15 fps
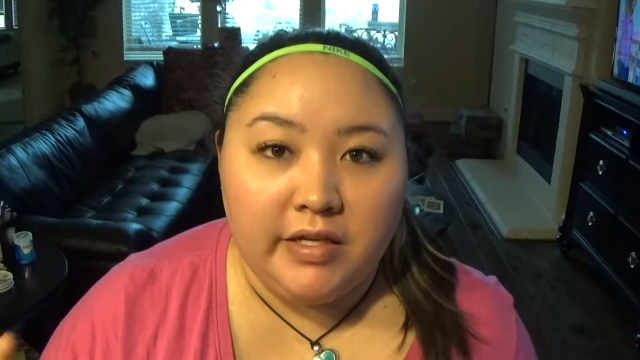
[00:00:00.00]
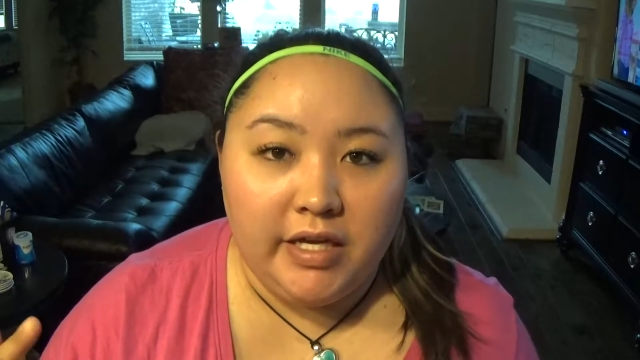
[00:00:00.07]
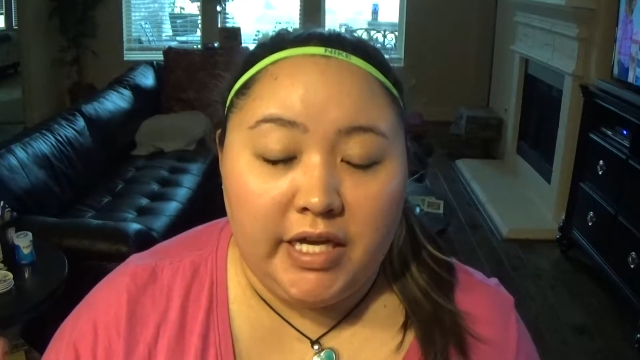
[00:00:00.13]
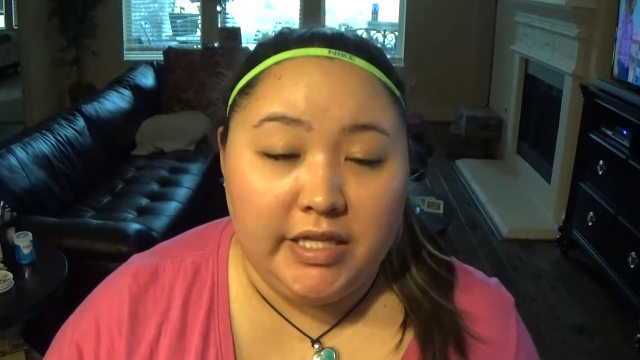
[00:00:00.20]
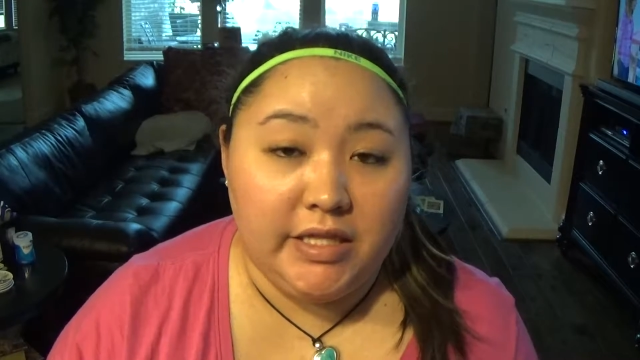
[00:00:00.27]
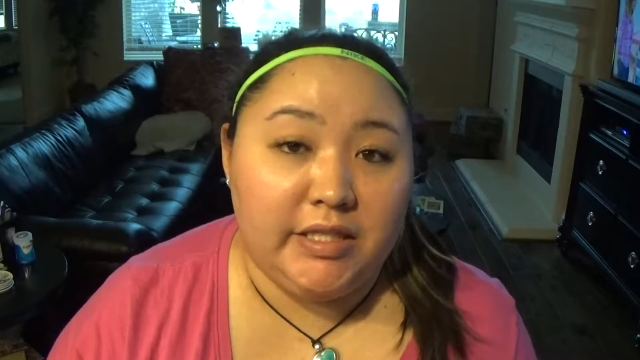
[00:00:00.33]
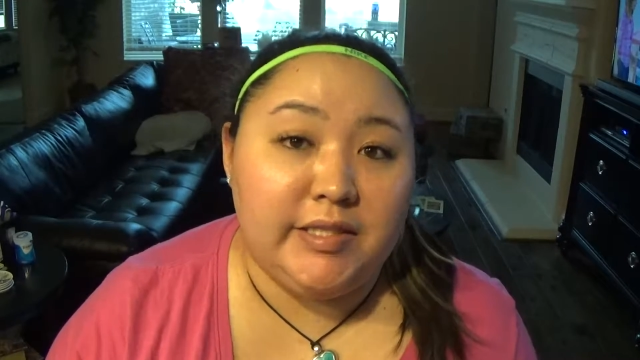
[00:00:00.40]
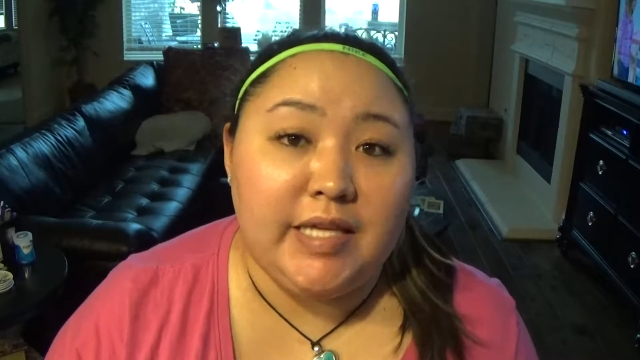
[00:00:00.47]

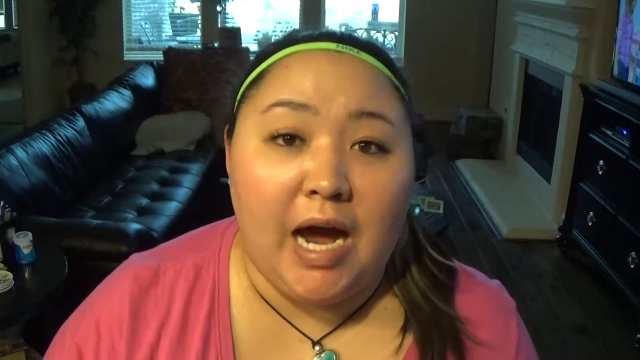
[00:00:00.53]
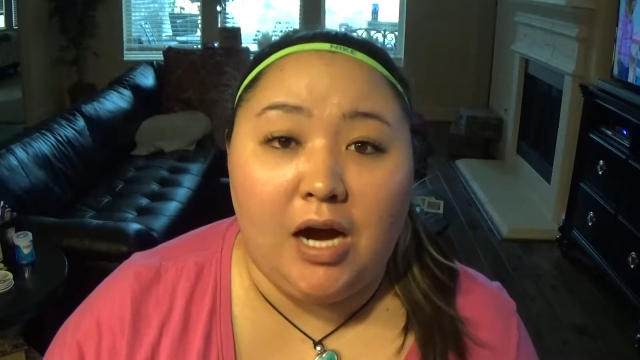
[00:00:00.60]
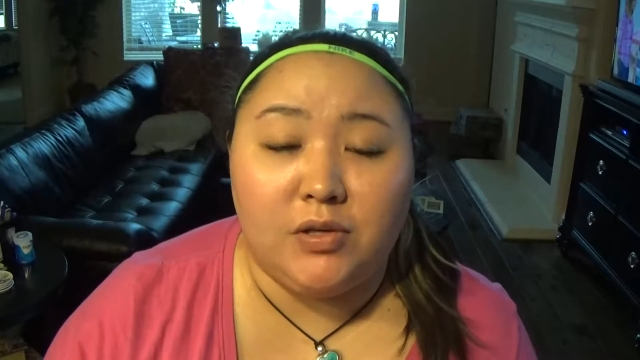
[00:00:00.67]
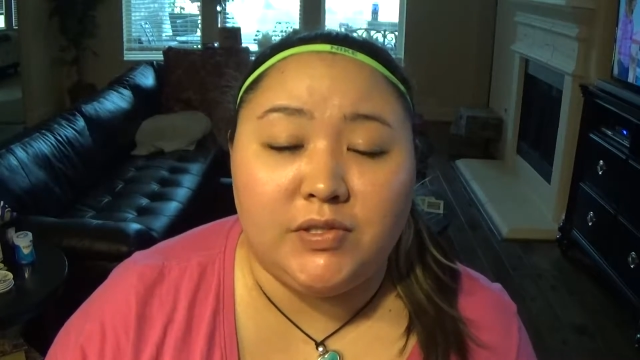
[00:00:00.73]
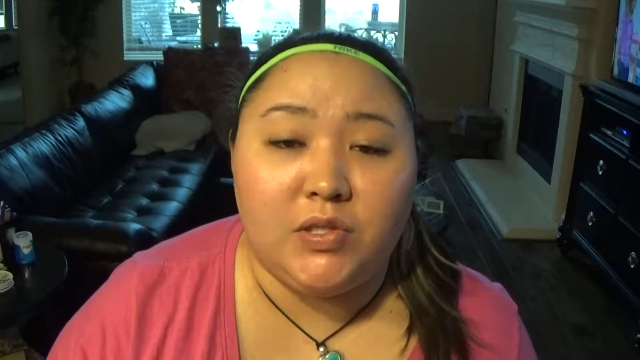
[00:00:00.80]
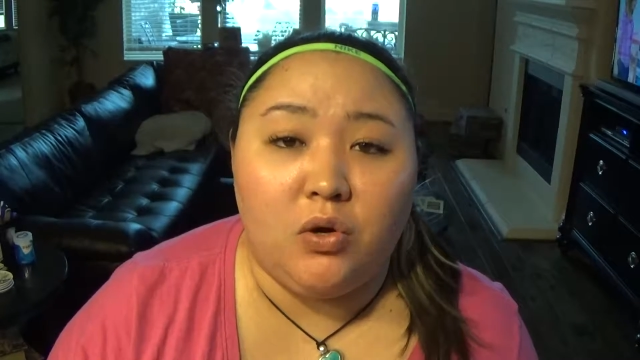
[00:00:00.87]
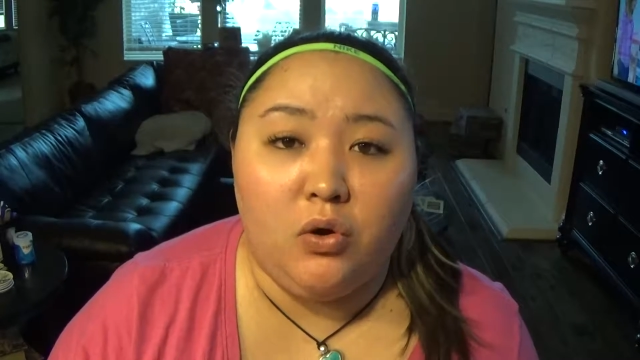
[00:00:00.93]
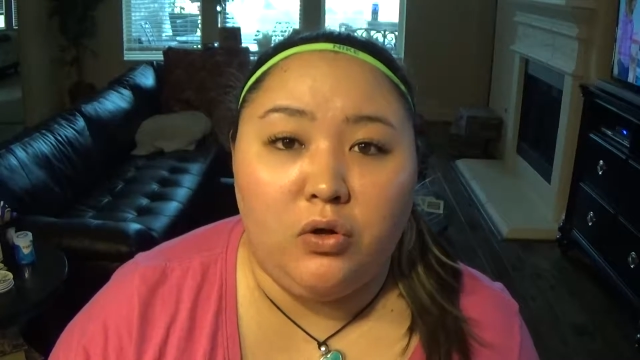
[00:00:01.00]
in this
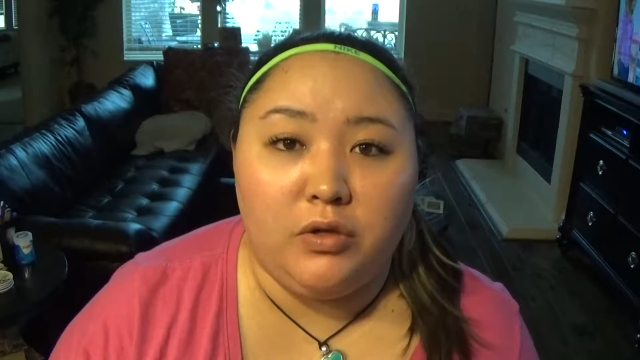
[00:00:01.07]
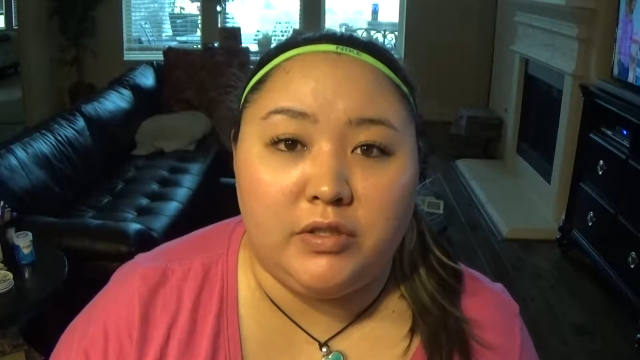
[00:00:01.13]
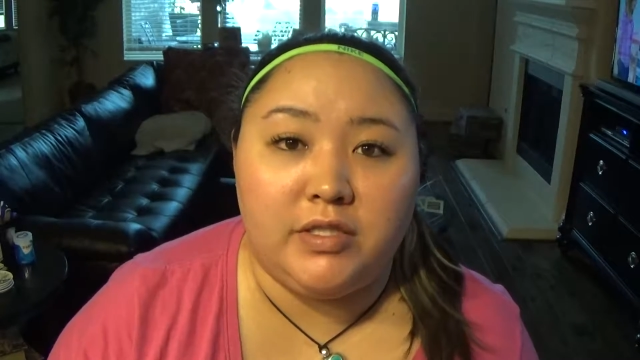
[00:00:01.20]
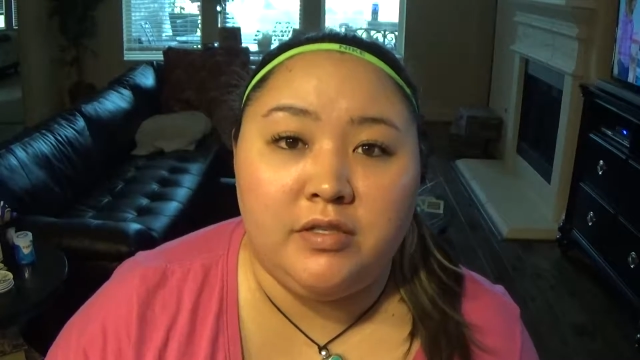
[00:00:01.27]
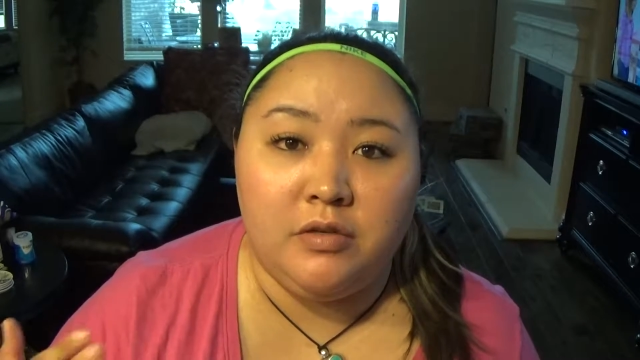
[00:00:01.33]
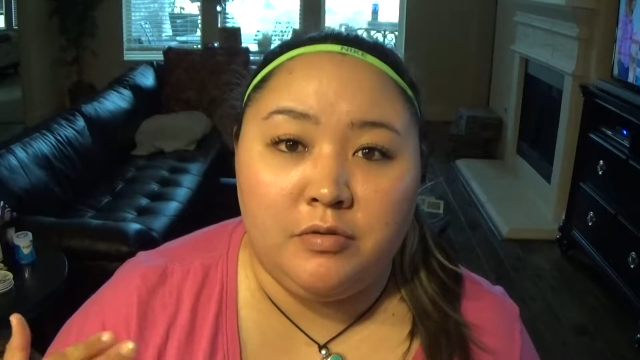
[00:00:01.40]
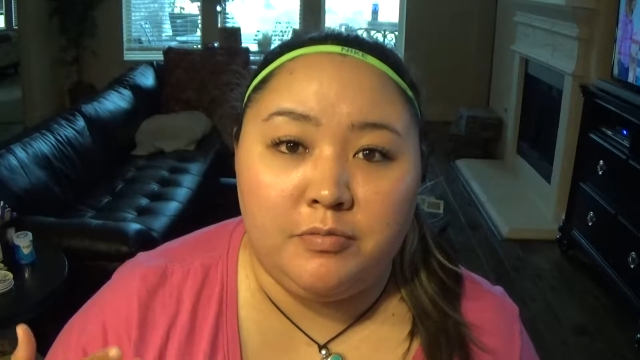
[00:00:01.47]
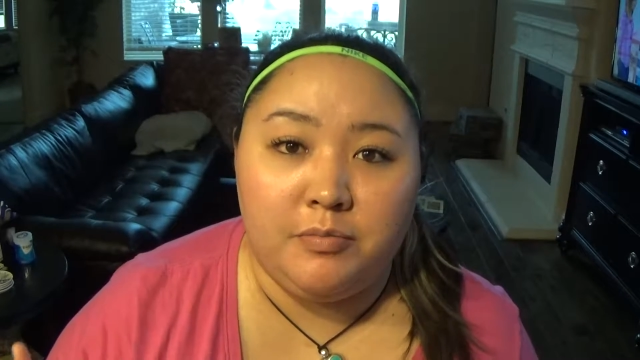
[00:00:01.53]

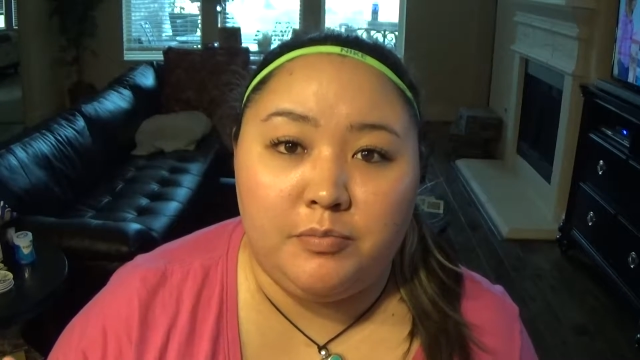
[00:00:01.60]
household